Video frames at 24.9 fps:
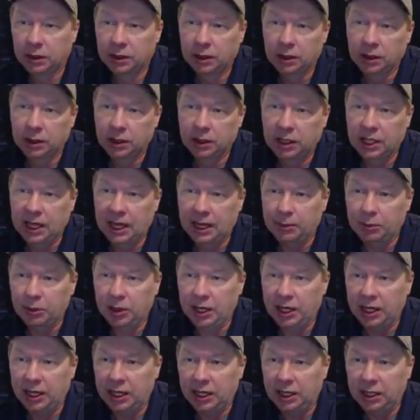camera
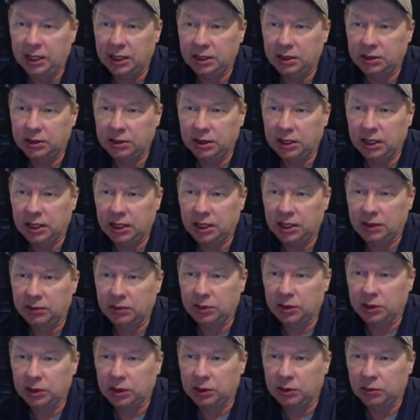head to get
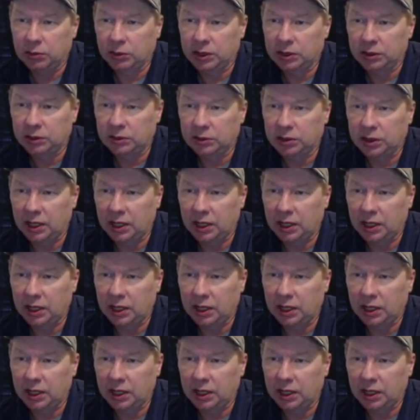everything rinsed